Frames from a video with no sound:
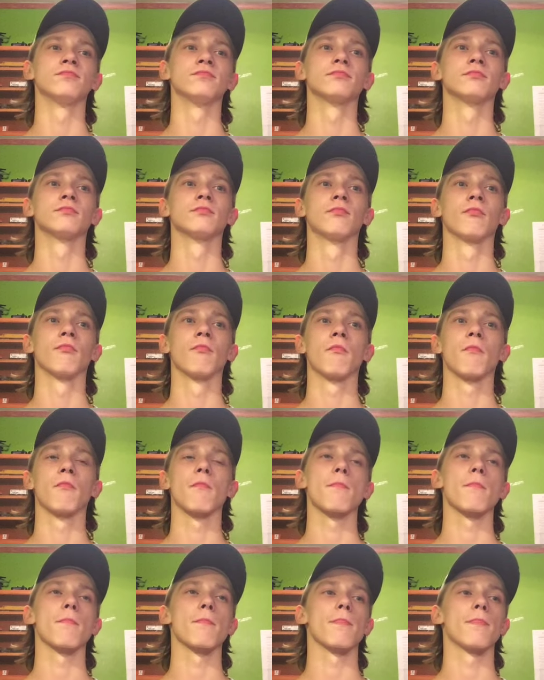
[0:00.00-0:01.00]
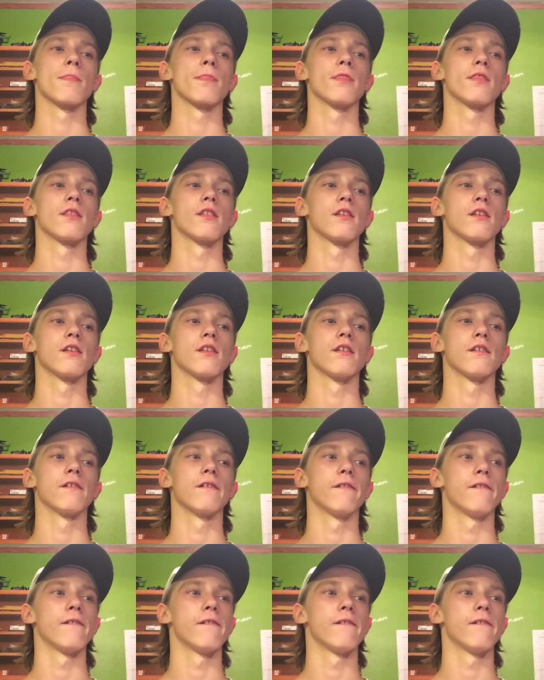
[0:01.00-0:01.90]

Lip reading: (no one is talking)